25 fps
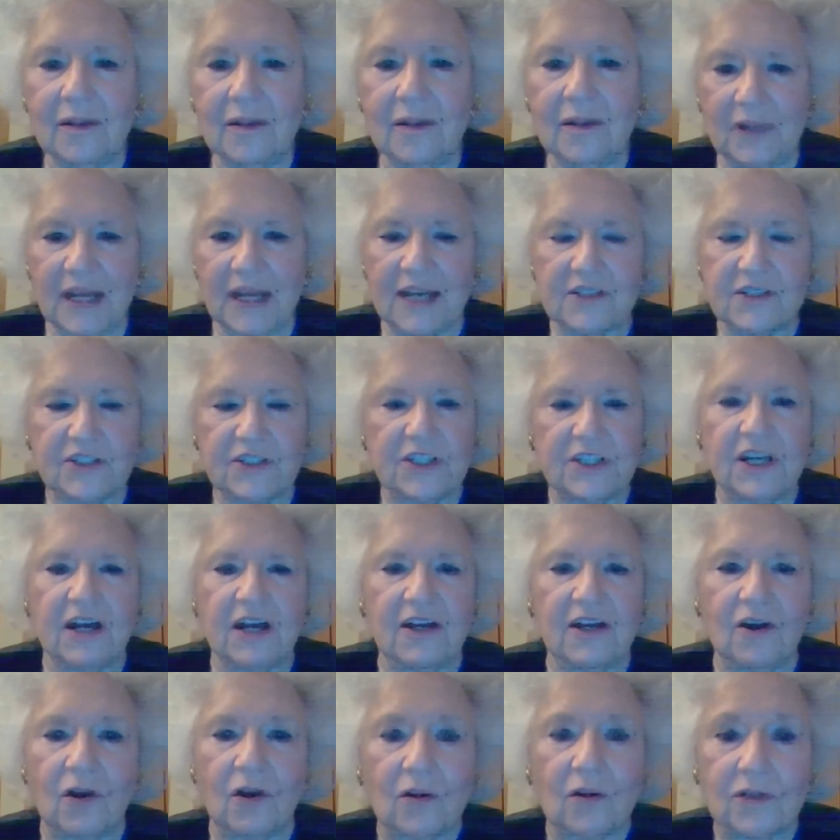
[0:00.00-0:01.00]
But as she
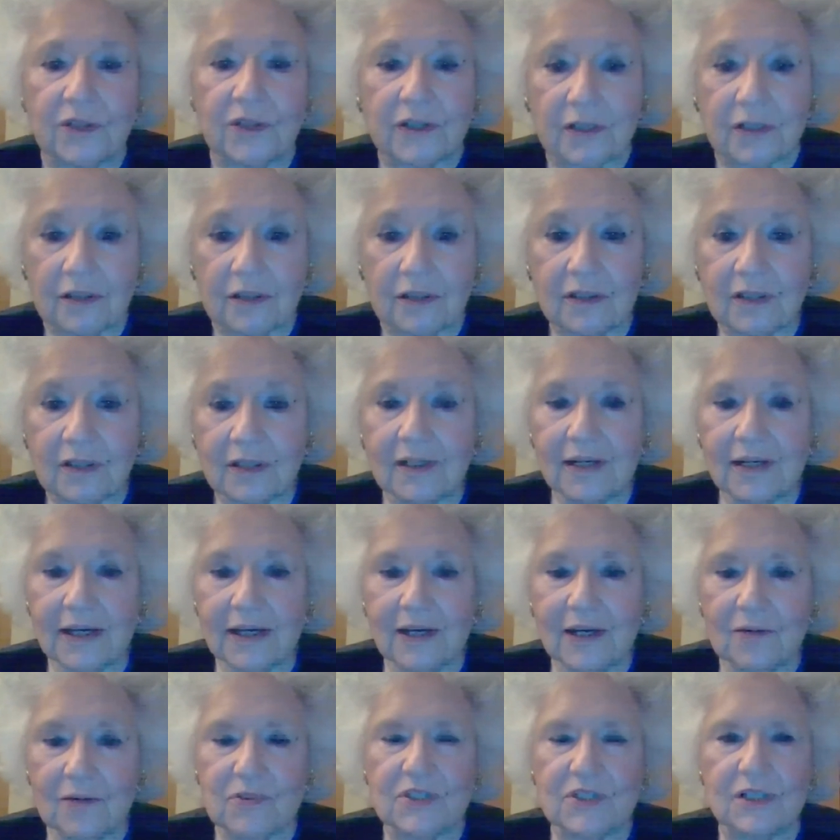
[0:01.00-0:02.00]
got older,
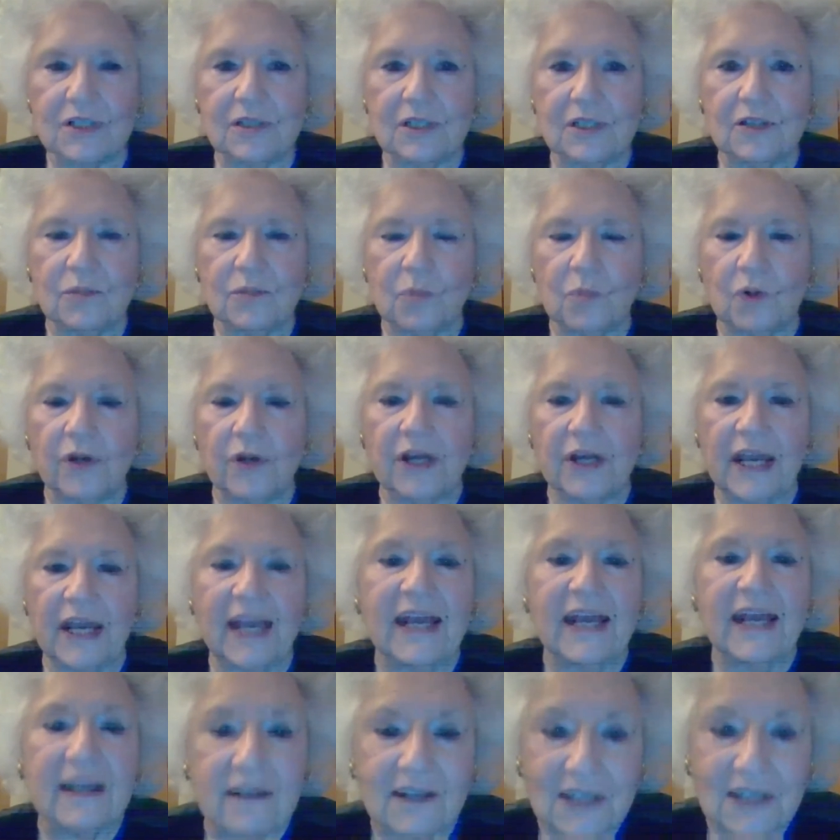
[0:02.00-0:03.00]
it was a little more
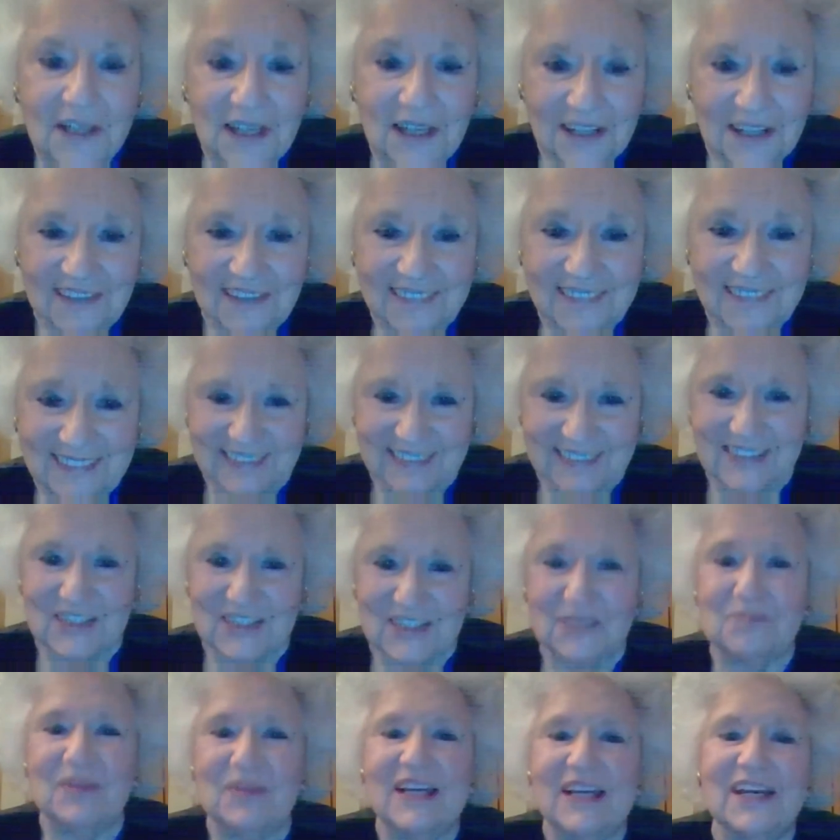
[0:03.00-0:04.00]
handy
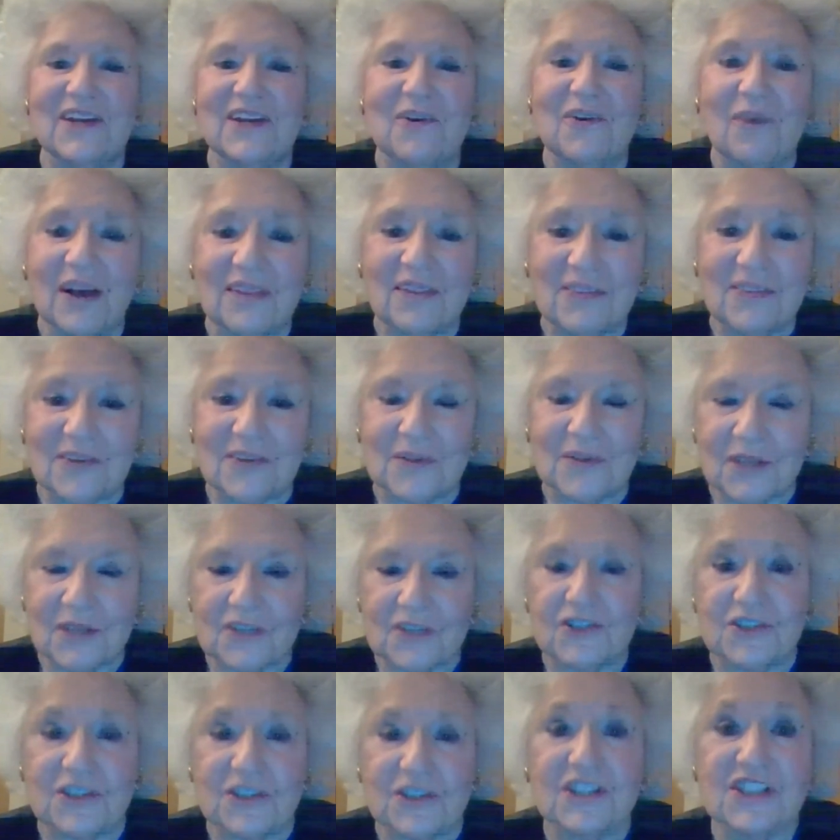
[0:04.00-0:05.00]
to be an author
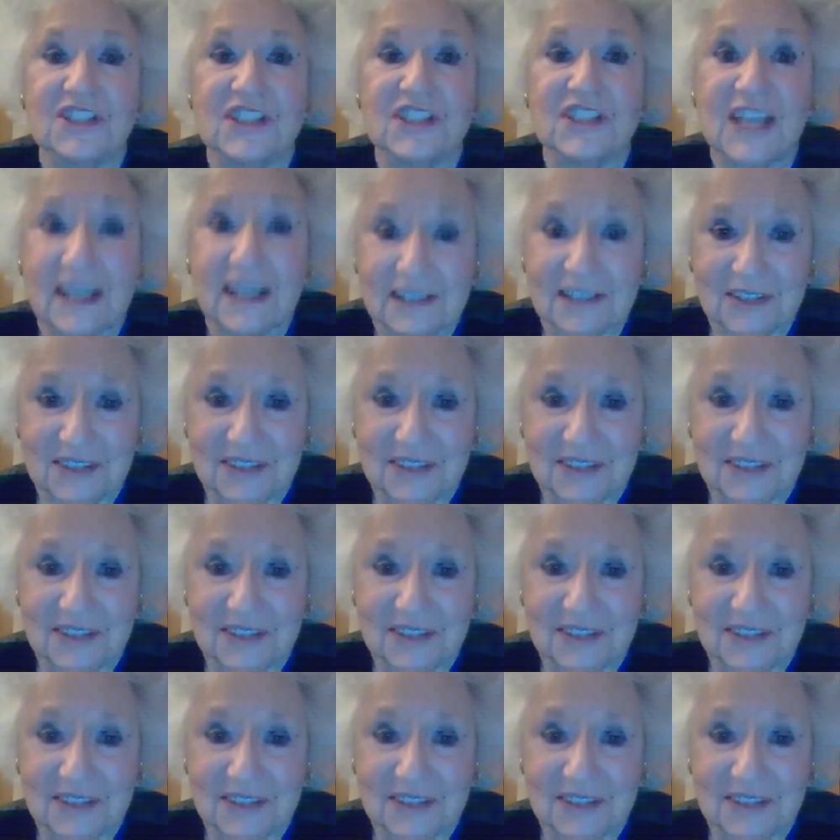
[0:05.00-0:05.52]
because you could sit.